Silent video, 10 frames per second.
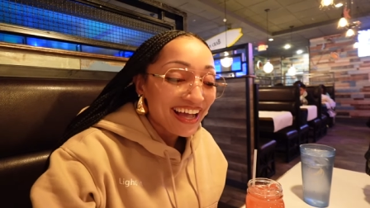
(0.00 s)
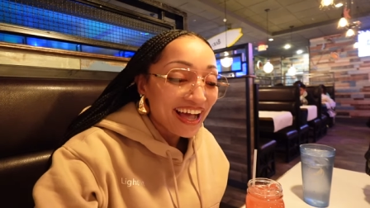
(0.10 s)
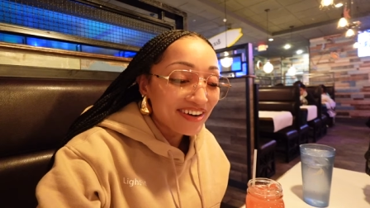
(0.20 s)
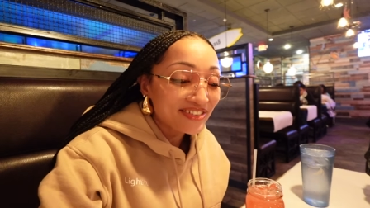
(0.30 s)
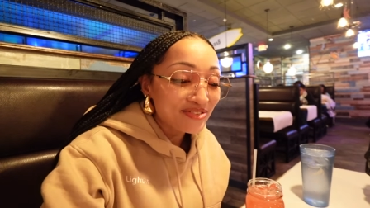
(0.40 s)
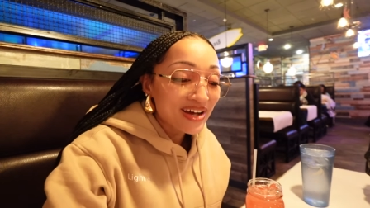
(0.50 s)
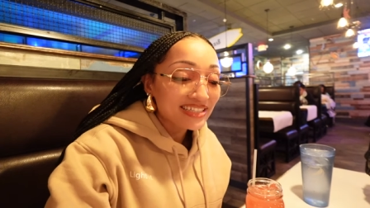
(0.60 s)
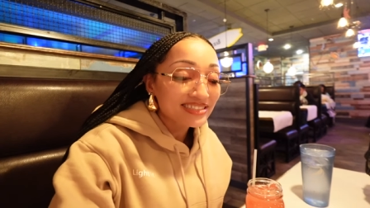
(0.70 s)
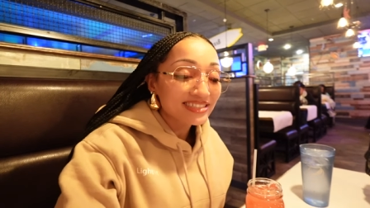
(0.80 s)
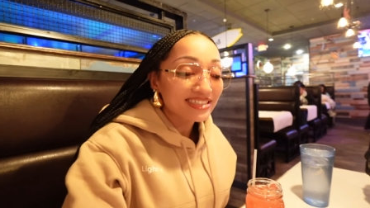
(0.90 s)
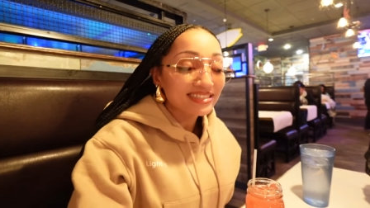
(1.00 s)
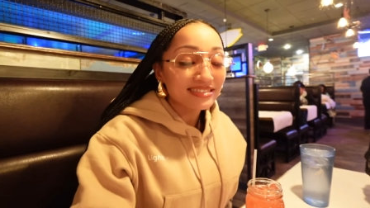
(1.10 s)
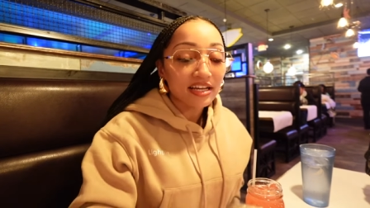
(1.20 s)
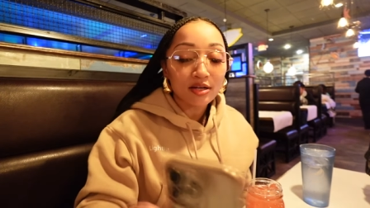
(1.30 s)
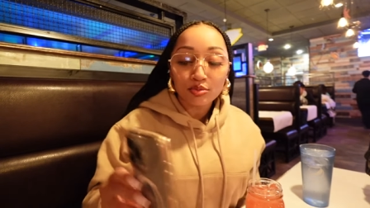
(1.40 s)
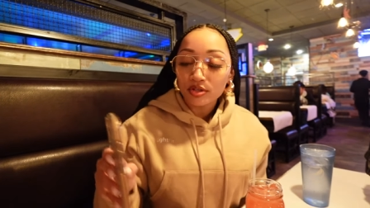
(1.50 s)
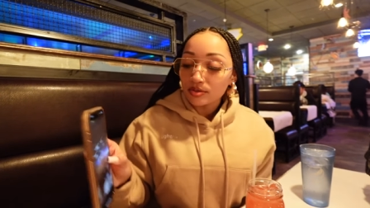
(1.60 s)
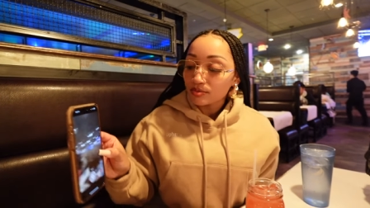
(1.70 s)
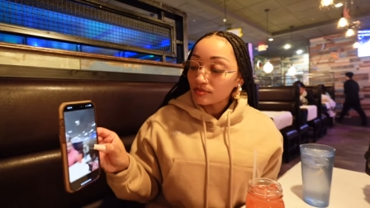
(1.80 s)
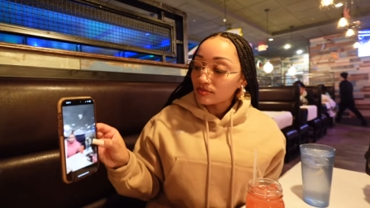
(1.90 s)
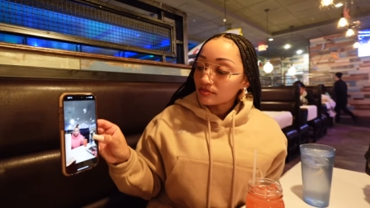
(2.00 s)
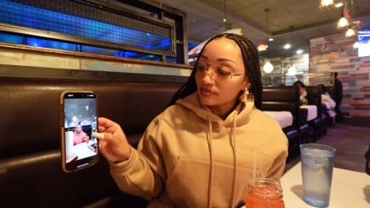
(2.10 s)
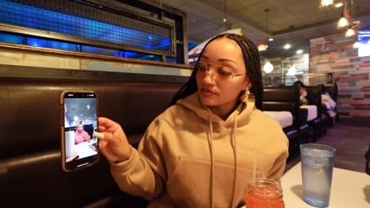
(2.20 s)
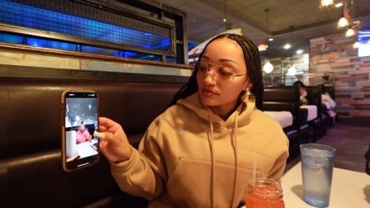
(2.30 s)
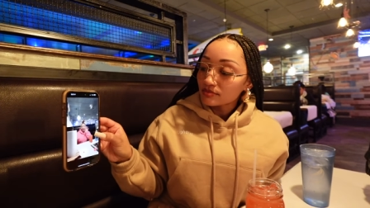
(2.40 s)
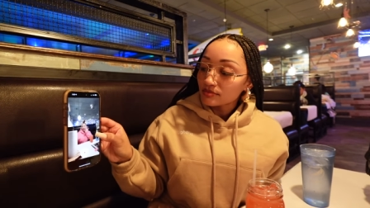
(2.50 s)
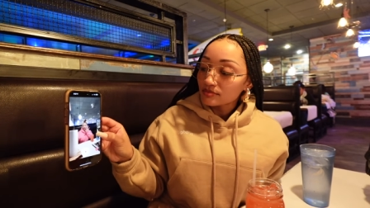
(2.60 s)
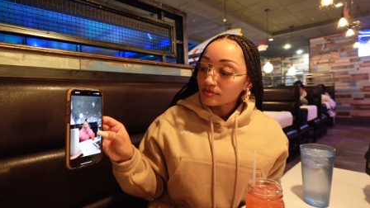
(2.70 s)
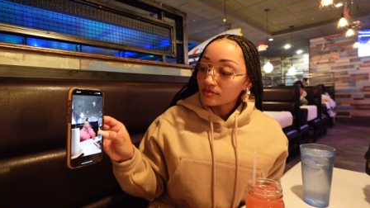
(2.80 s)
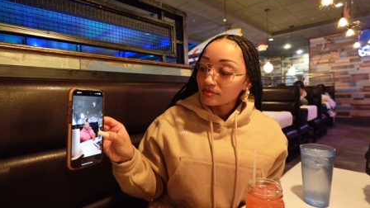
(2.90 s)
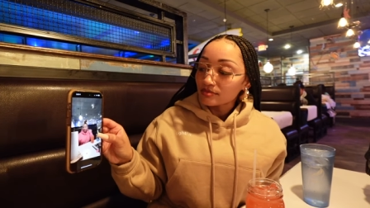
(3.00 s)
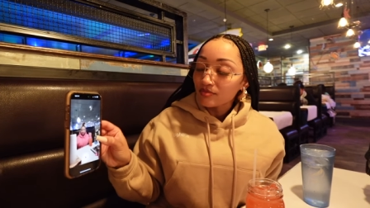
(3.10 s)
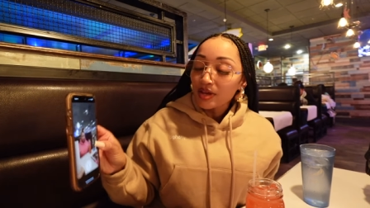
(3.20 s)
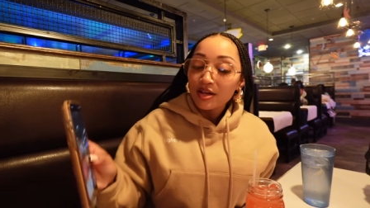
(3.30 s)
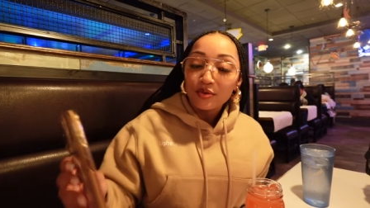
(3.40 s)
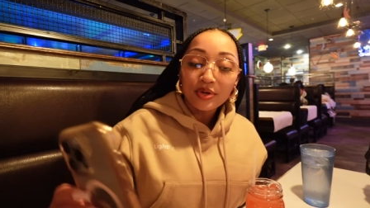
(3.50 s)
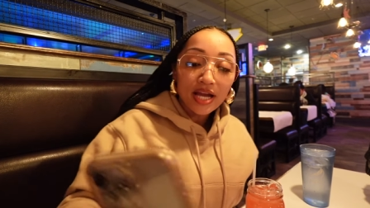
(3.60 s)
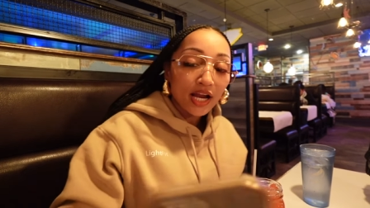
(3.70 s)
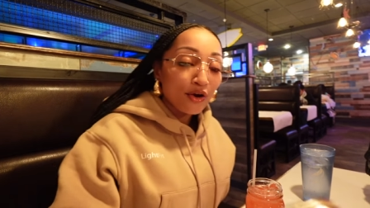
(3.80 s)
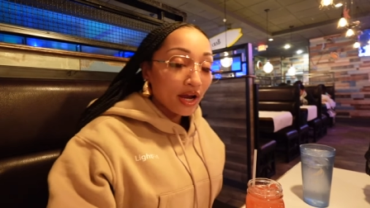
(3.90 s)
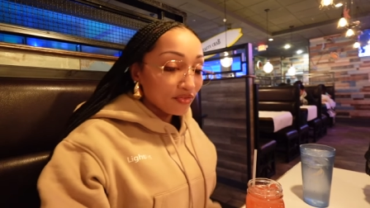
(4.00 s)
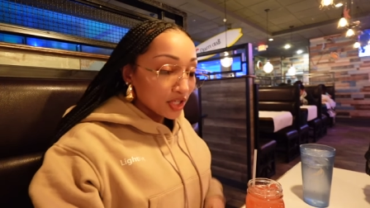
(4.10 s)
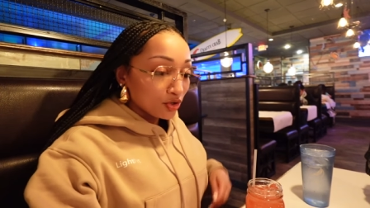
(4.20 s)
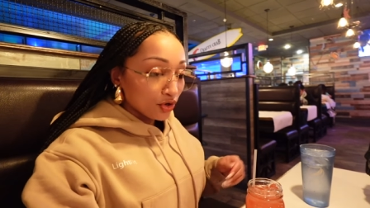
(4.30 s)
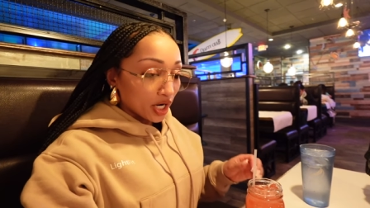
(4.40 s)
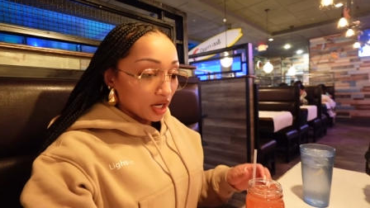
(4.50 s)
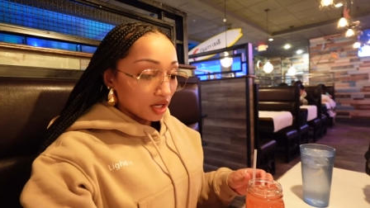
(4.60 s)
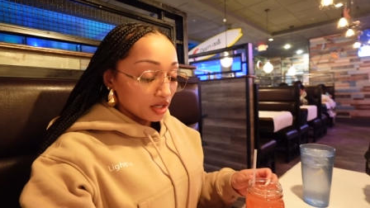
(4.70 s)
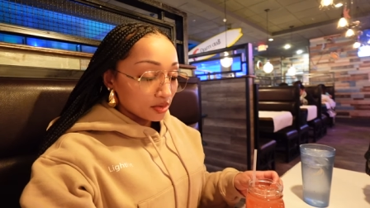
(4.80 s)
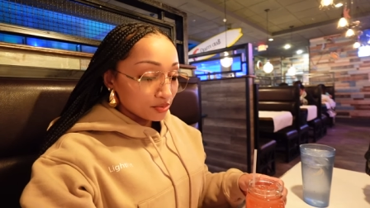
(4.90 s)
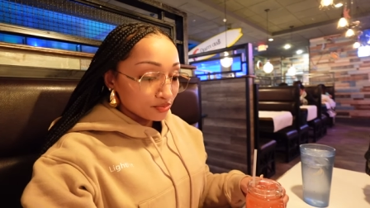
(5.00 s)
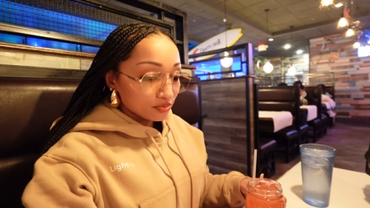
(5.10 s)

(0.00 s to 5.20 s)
I'm with my sis. Say hey, Britt. Hey, y'all. We at Crafty Crab